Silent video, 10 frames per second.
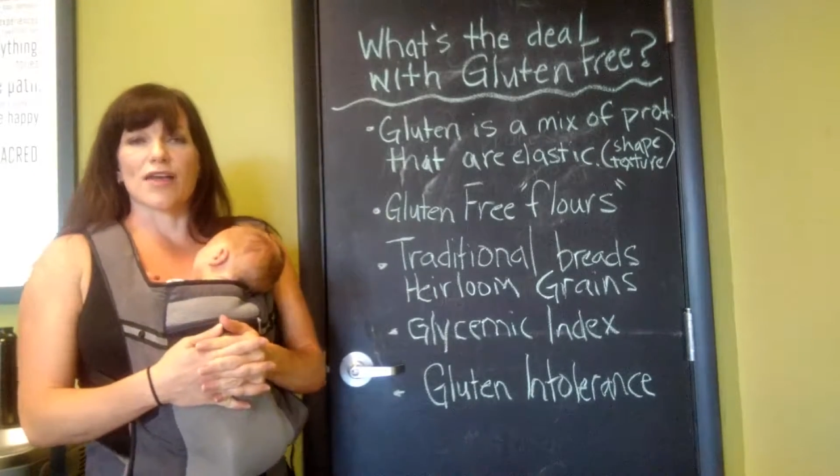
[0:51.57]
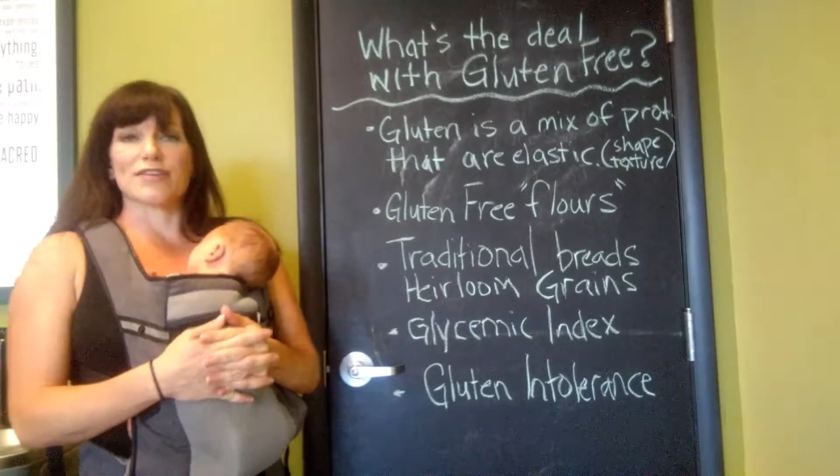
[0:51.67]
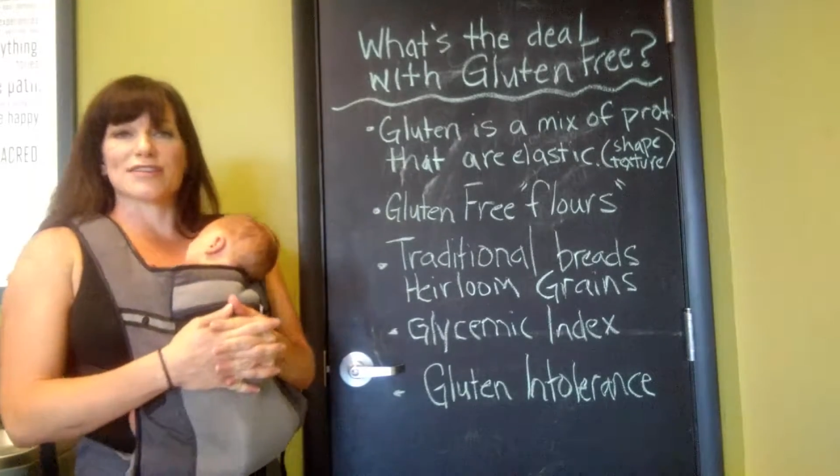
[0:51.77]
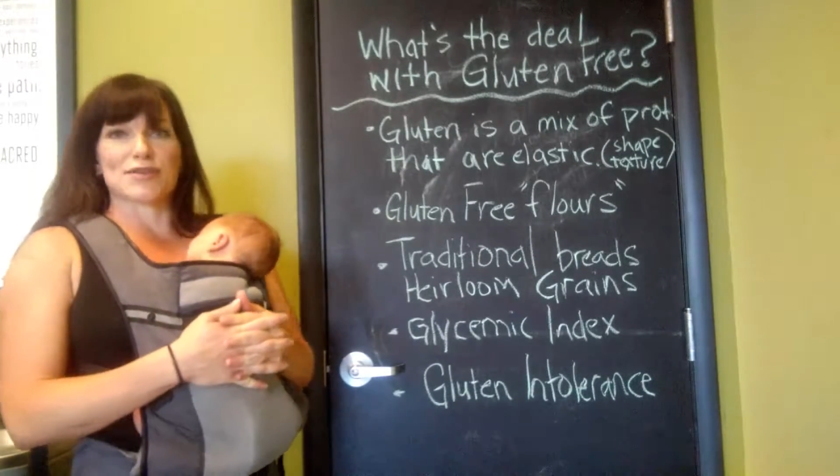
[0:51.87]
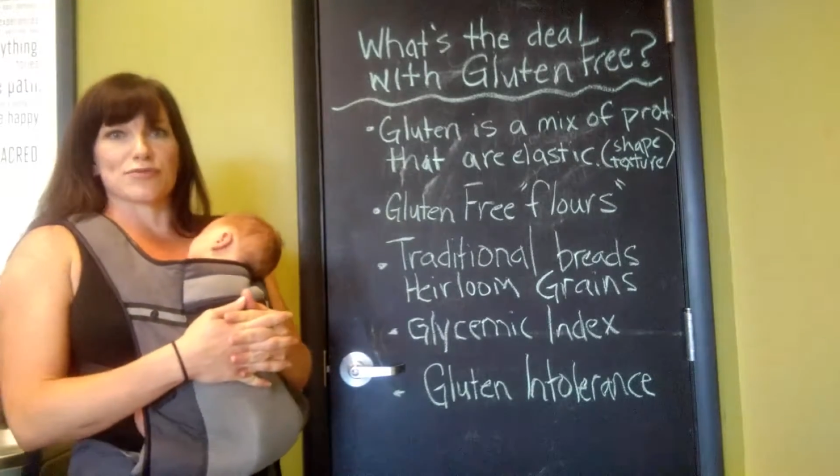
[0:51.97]

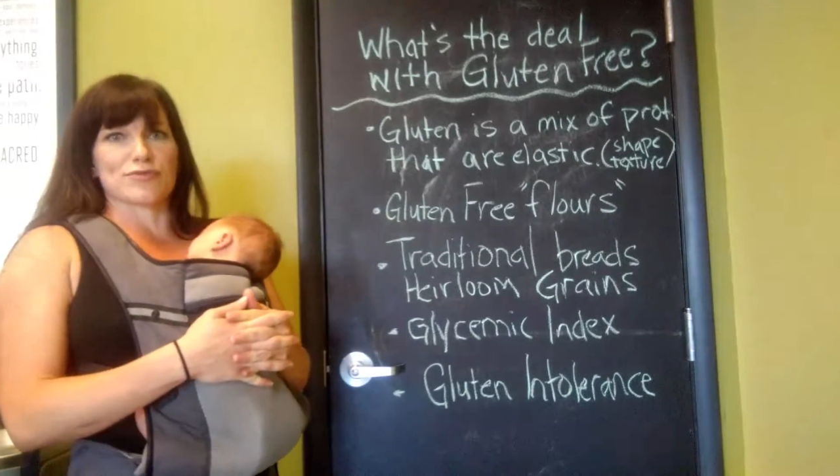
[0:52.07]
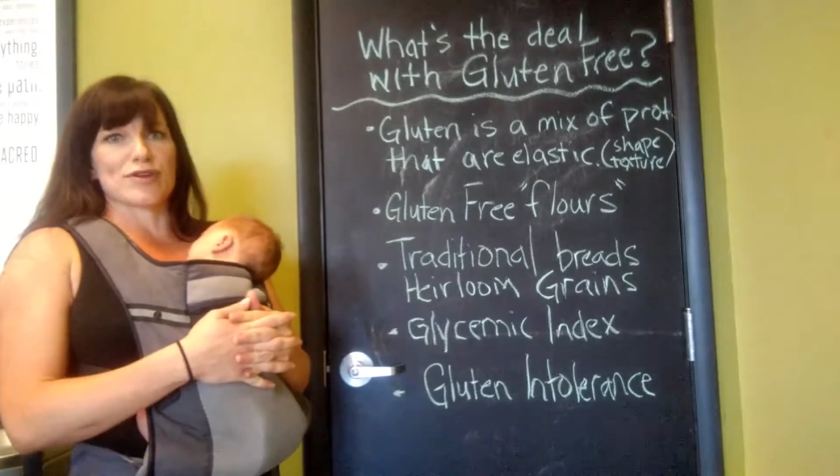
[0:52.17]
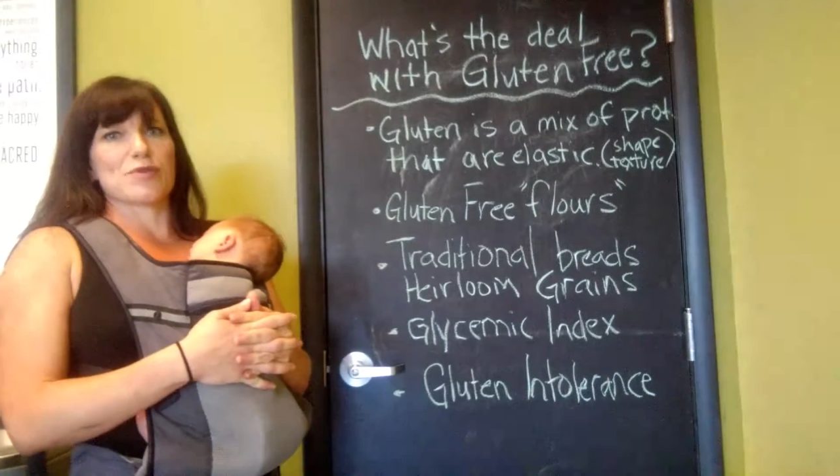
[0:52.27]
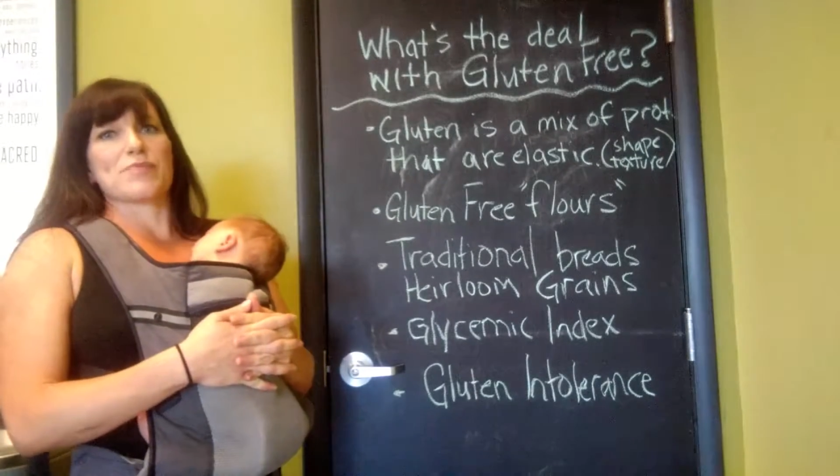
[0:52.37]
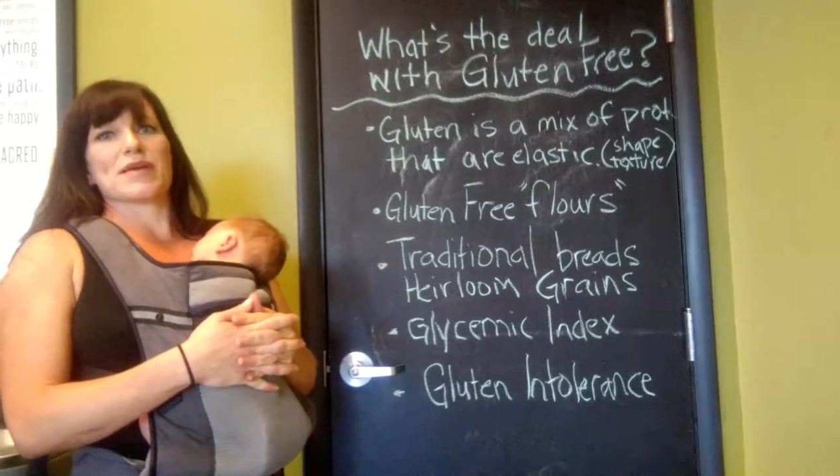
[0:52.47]
This is a
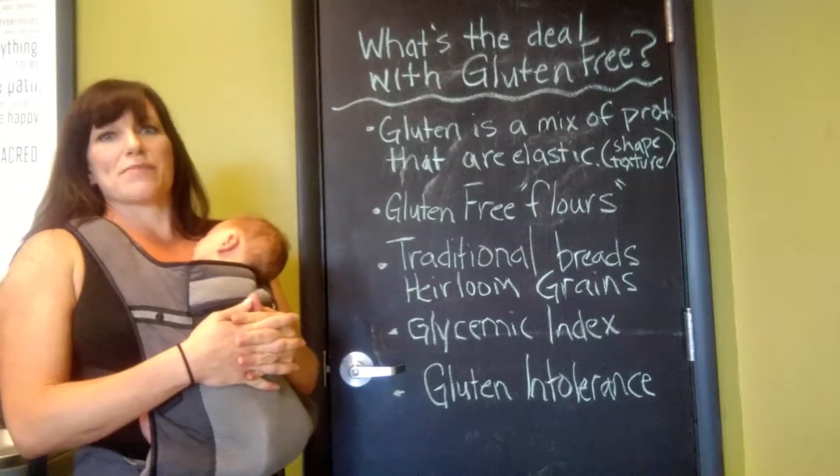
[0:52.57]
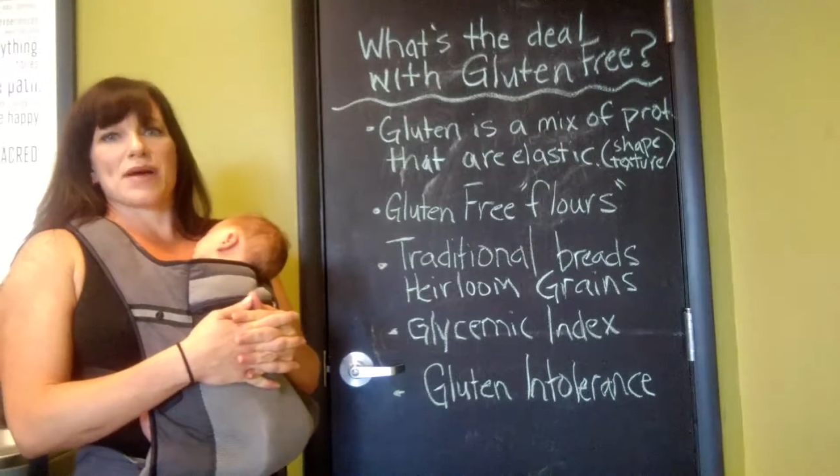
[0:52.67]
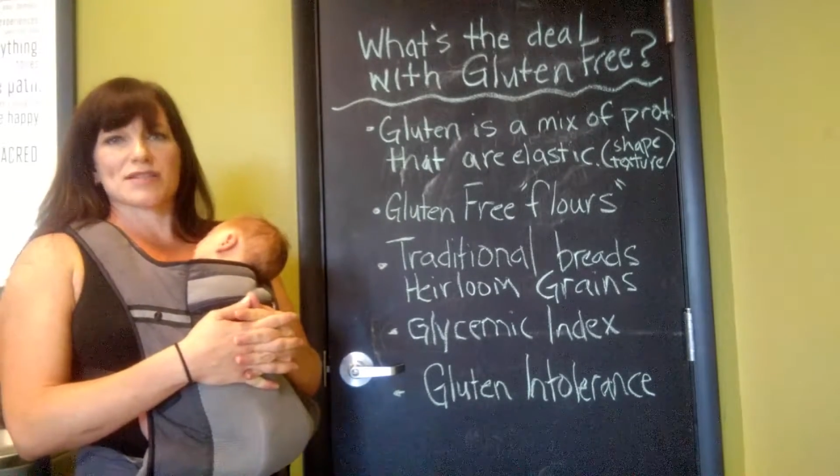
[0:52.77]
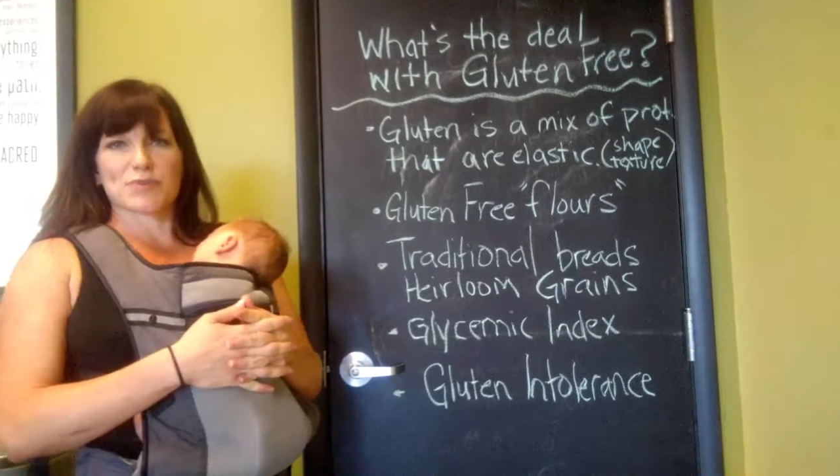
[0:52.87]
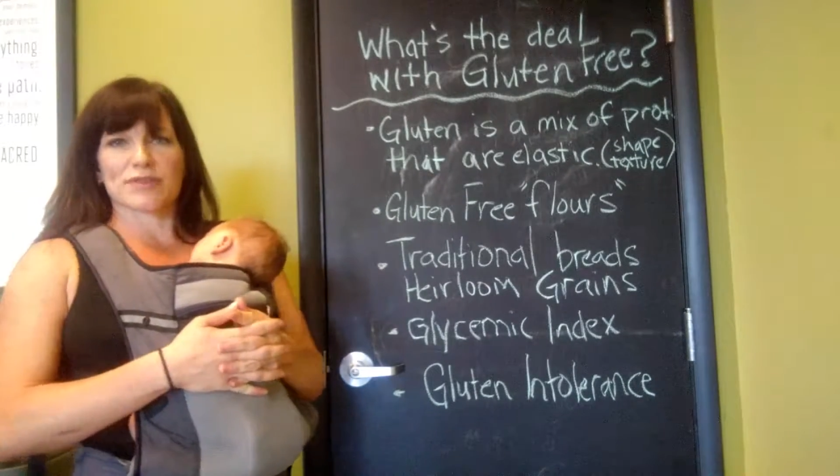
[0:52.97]
real big
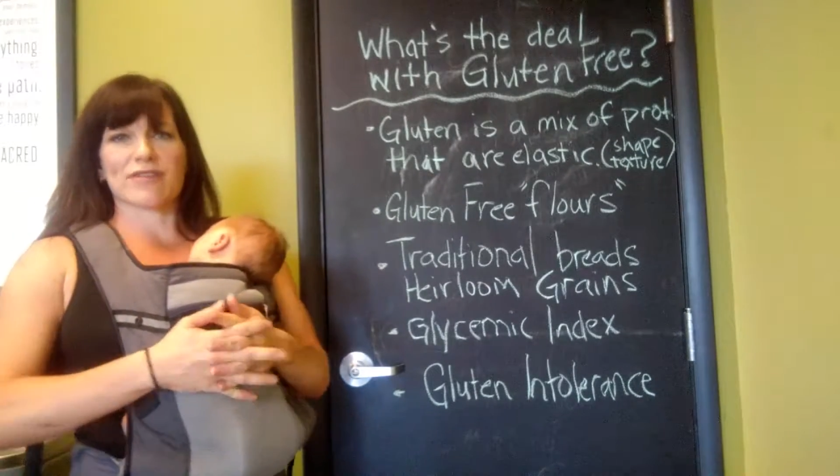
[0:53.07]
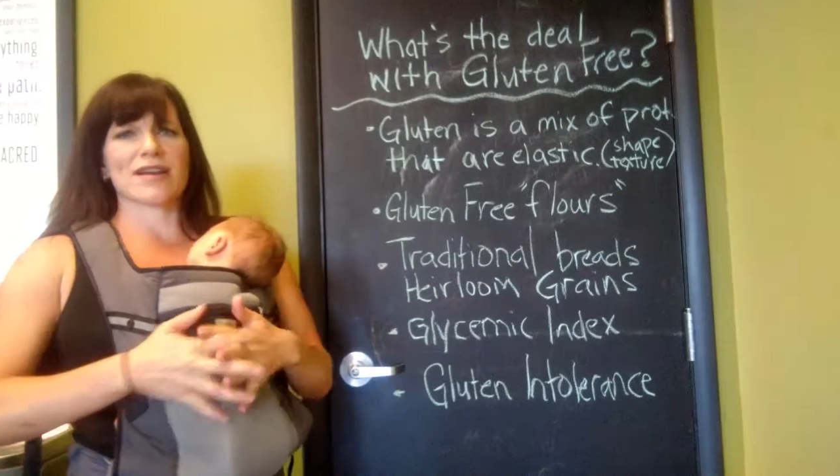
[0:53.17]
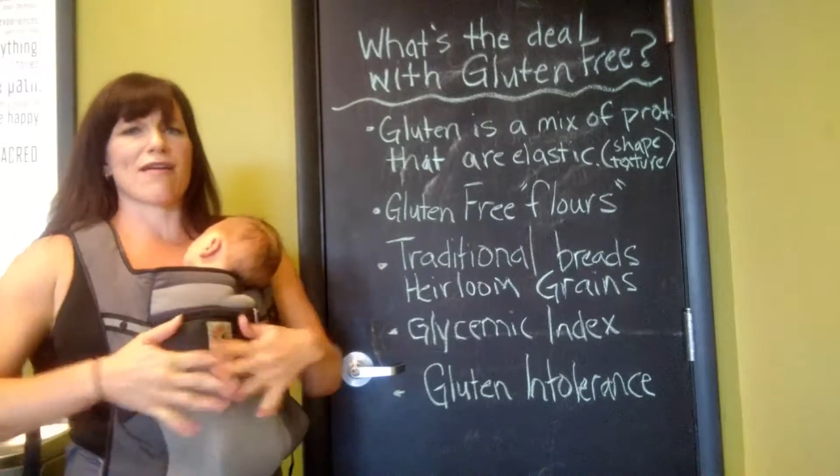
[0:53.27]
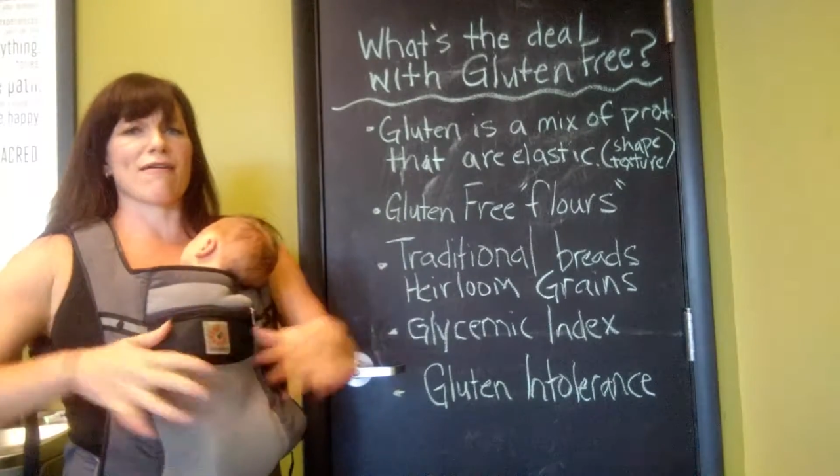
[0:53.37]
buzzword right now.